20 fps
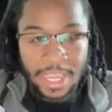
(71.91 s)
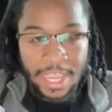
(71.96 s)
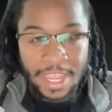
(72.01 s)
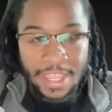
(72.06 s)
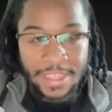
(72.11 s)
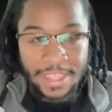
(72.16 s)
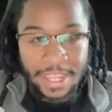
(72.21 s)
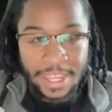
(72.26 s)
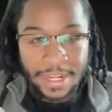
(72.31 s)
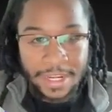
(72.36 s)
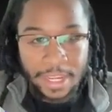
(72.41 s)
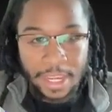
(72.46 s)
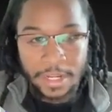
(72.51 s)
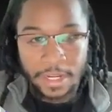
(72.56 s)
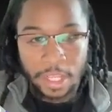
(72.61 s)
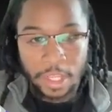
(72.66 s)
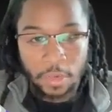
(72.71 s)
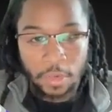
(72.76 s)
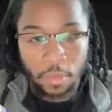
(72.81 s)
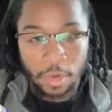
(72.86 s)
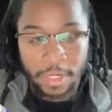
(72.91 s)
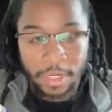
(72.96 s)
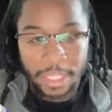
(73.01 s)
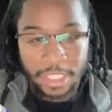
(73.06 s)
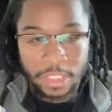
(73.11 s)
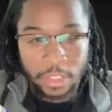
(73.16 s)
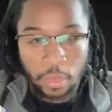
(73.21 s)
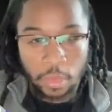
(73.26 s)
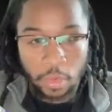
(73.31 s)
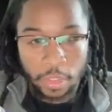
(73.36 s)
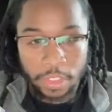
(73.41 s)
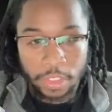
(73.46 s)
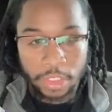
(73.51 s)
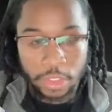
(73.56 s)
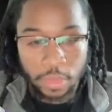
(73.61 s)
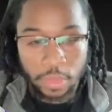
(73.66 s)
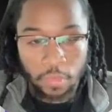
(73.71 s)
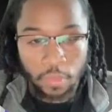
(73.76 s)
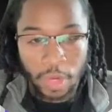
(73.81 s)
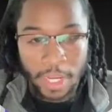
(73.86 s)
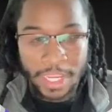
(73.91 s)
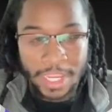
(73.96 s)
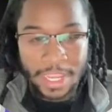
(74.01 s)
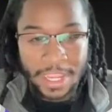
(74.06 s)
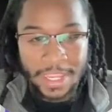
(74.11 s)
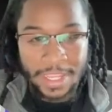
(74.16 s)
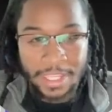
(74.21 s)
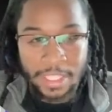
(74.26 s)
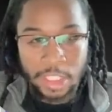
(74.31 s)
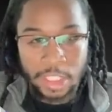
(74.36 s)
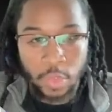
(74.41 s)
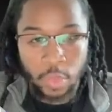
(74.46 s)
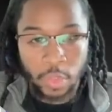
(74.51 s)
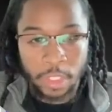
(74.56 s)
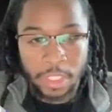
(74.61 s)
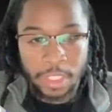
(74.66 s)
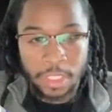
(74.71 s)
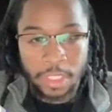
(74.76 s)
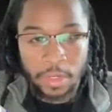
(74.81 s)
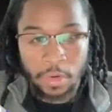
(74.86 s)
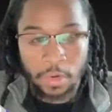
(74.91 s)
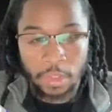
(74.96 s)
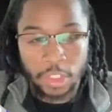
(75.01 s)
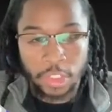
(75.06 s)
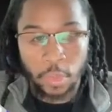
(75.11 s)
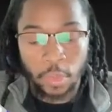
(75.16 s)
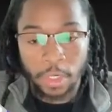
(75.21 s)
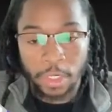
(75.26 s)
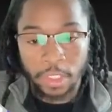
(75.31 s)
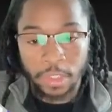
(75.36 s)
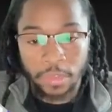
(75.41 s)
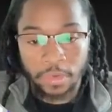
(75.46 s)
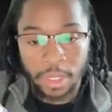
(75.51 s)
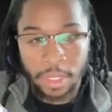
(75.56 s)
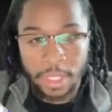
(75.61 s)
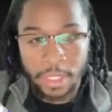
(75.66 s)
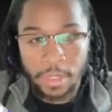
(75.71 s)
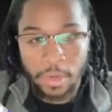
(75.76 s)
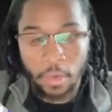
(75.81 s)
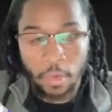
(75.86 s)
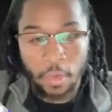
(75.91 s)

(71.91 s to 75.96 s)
and then another one that's going to write a tweet or Twitter thread,